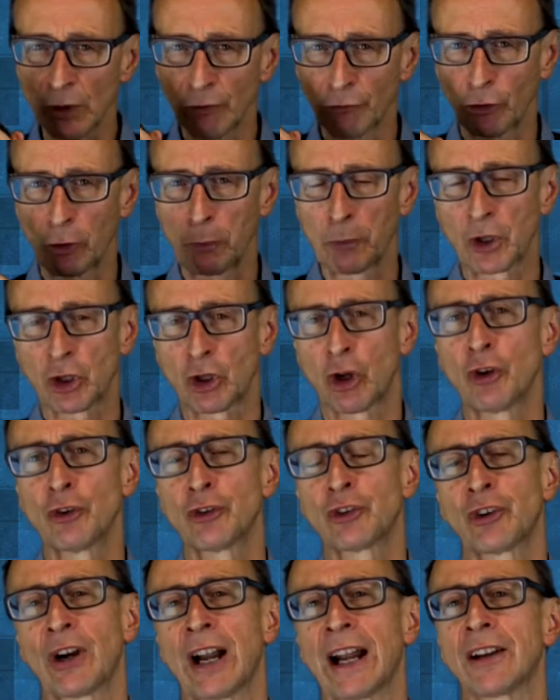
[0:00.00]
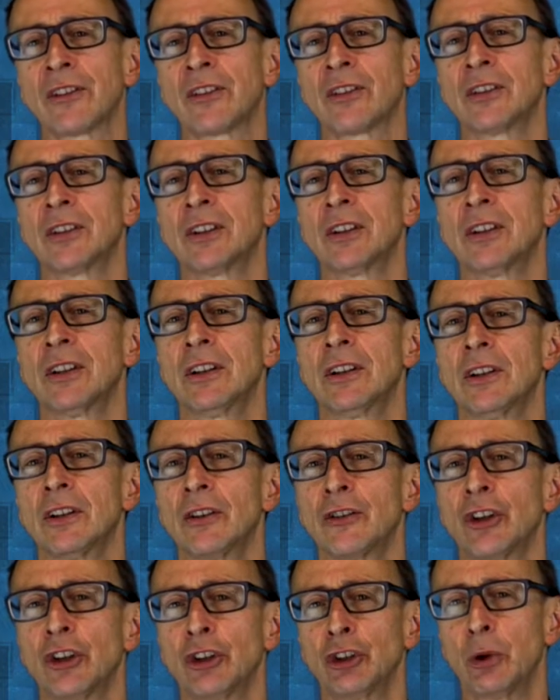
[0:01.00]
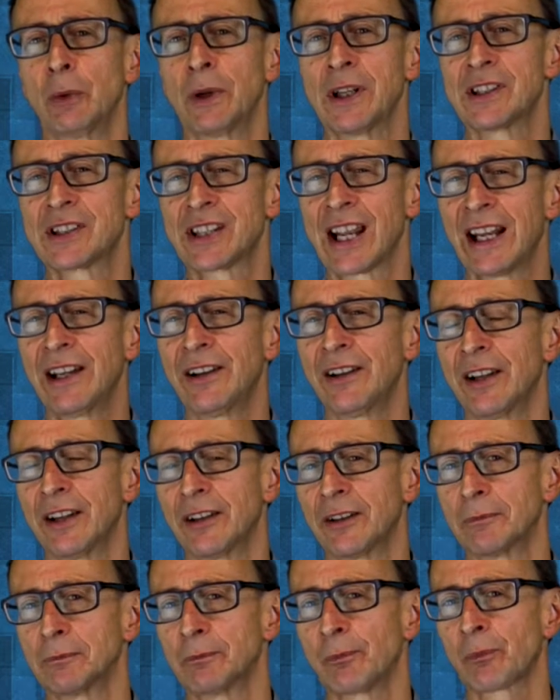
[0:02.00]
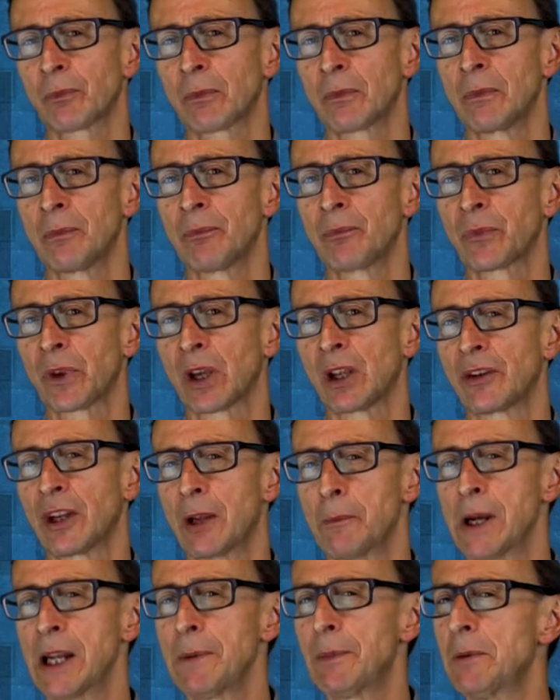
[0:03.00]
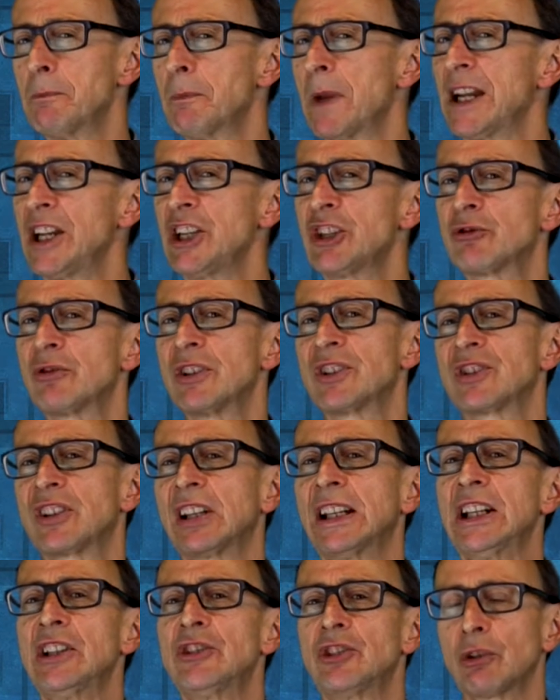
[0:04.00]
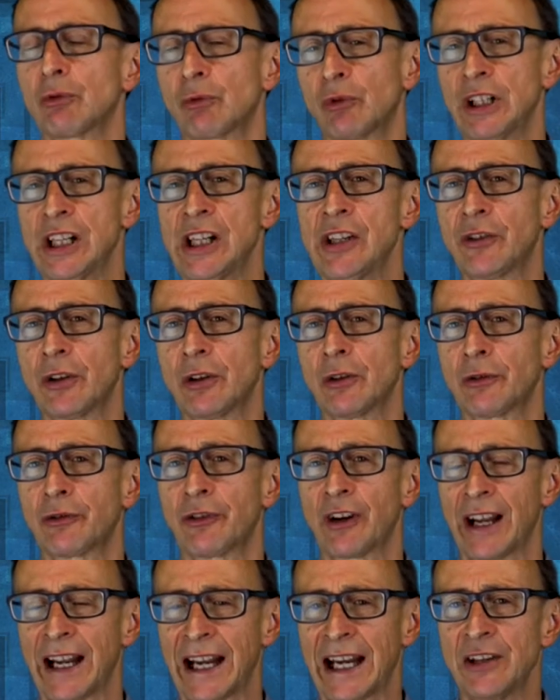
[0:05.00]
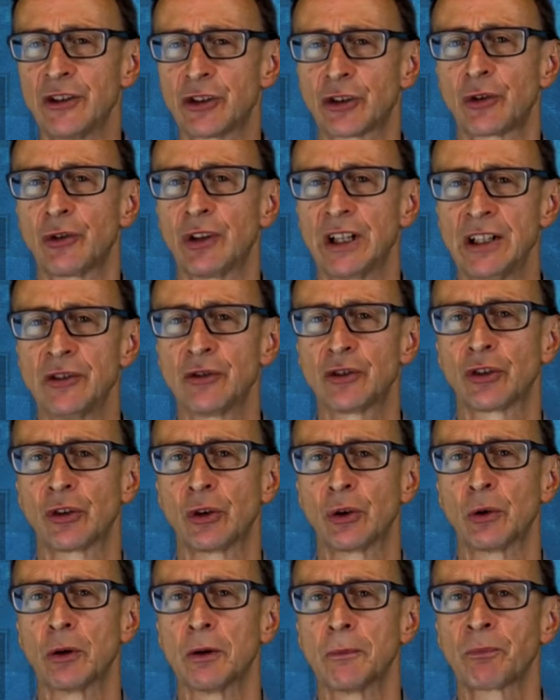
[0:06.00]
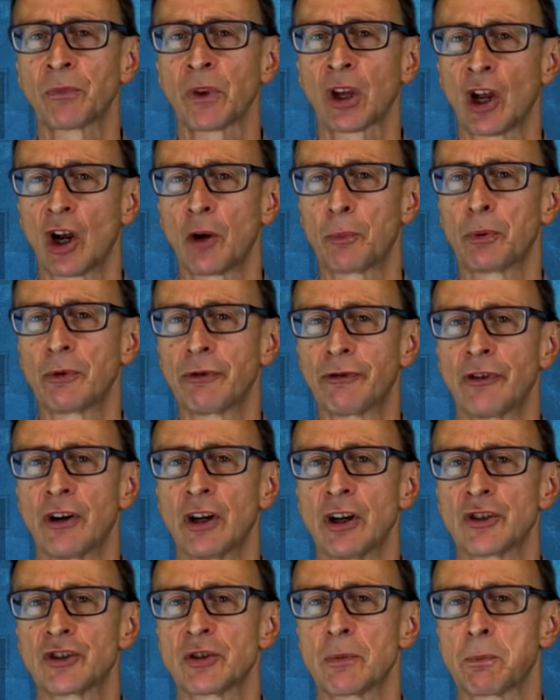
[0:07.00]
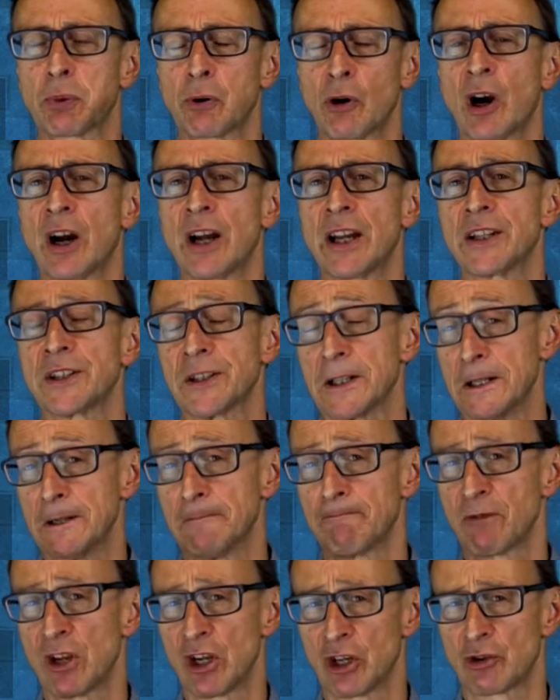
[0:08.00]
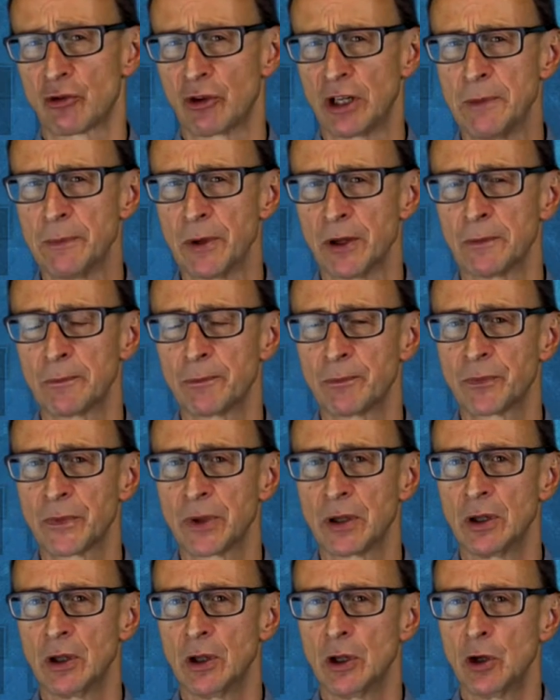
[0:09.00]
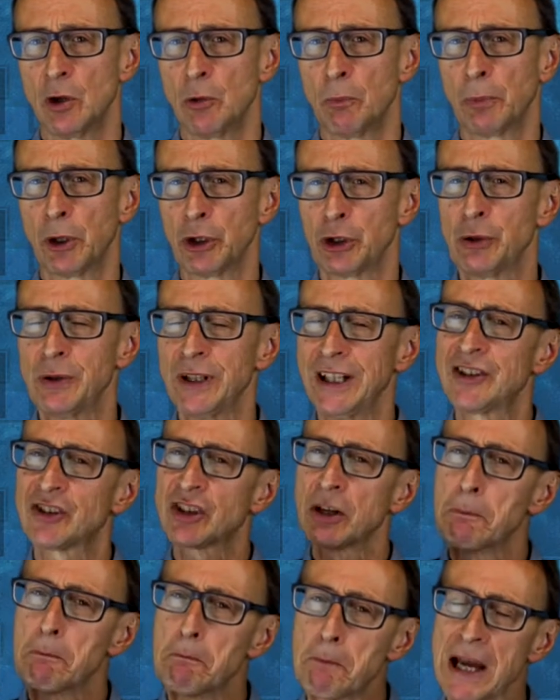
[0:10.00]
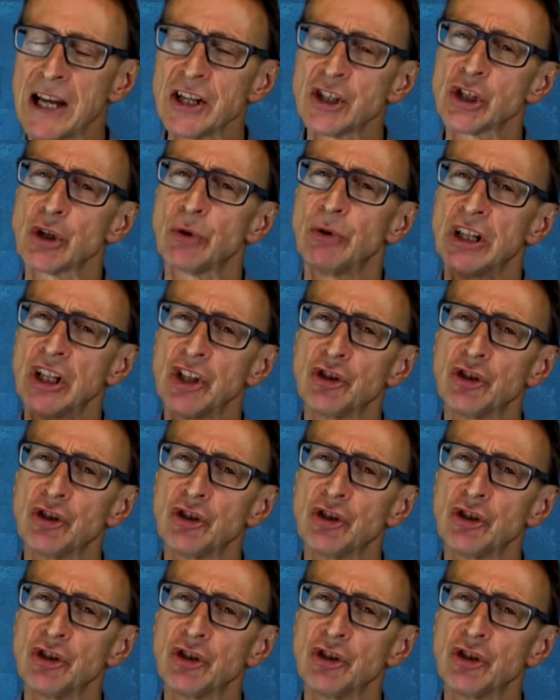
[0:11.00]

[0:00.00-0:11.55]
from the contract that you intended? There may be many strategic reasons for entering into a preferred suppliers agreement, but you need to measure and